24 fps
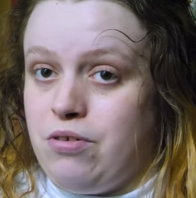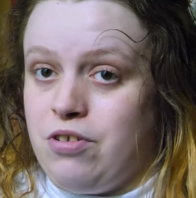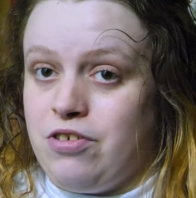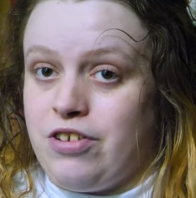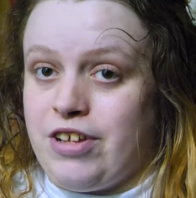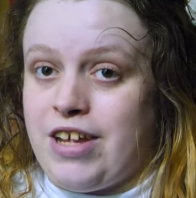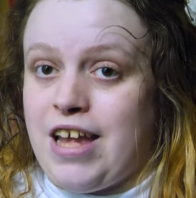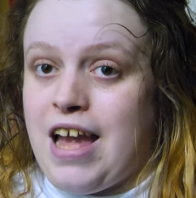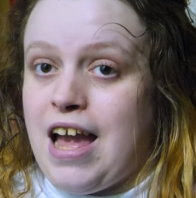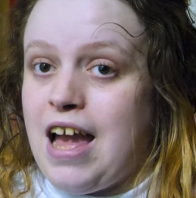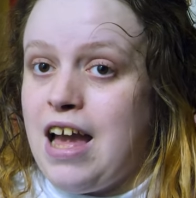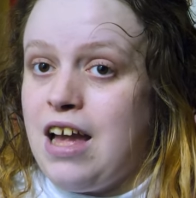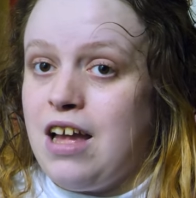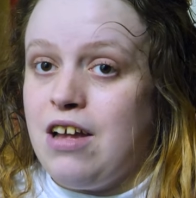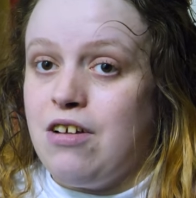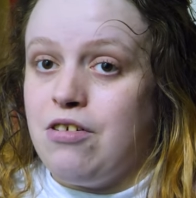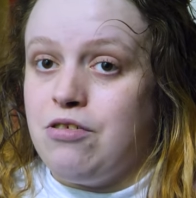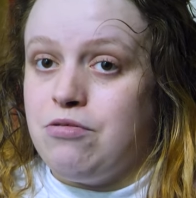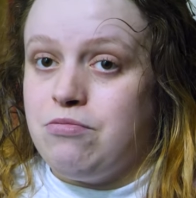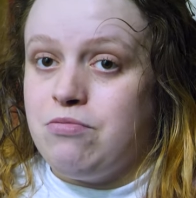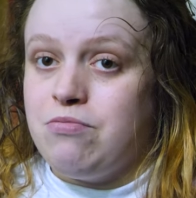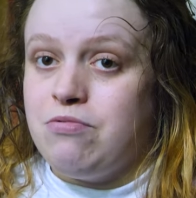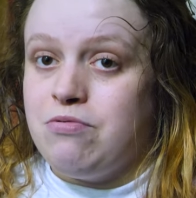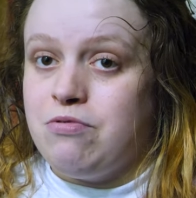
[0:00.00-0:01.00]
as a care
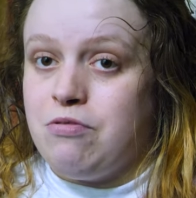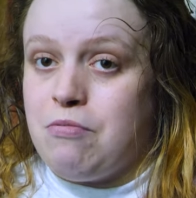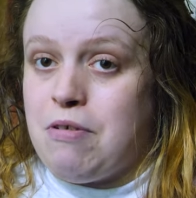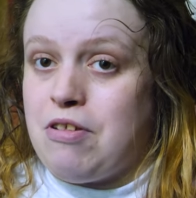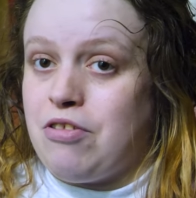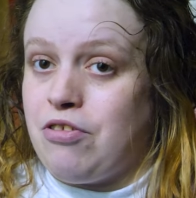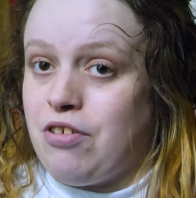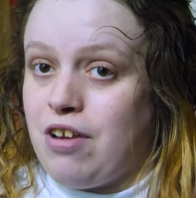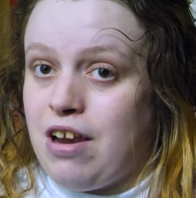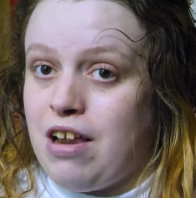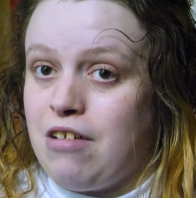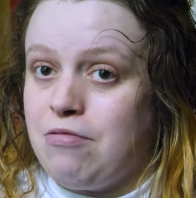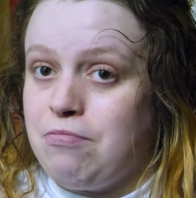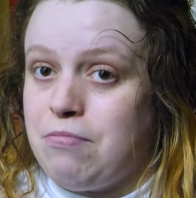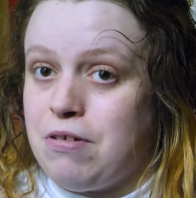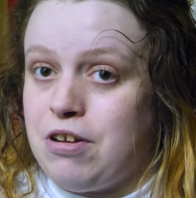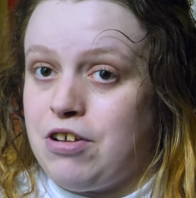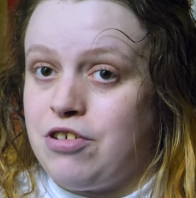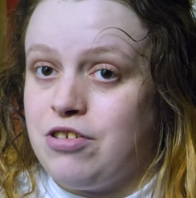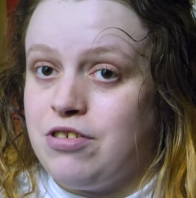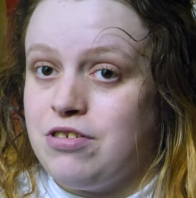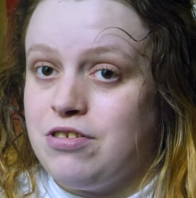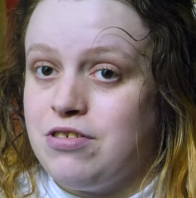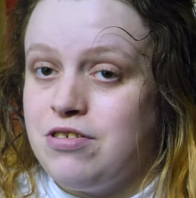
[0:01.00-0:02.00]
home for mental health
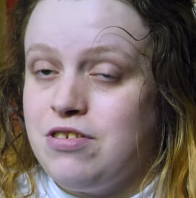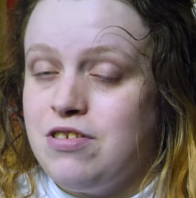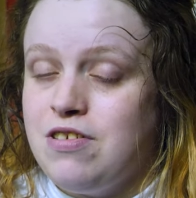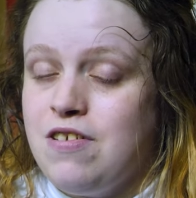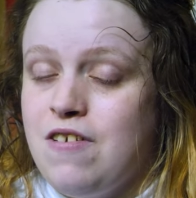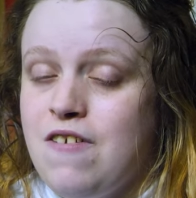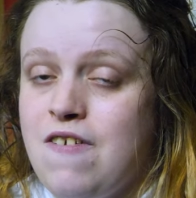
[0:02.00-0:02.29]
patients,